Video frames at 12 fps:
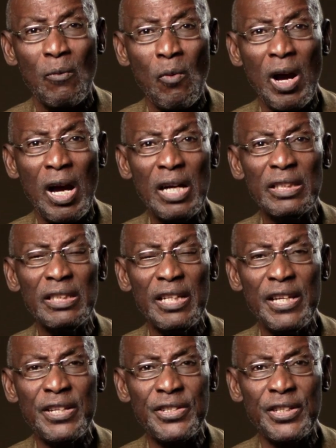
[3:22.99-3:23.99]
One
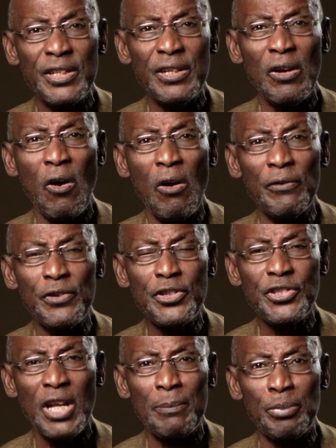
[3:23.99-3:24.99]
is the
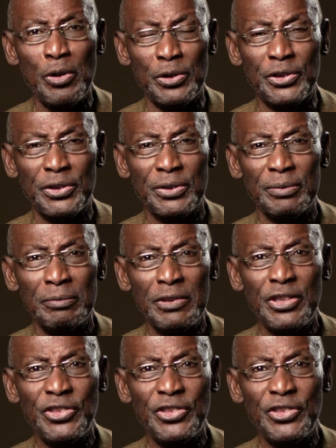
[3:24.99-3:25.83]
Orvis approach, which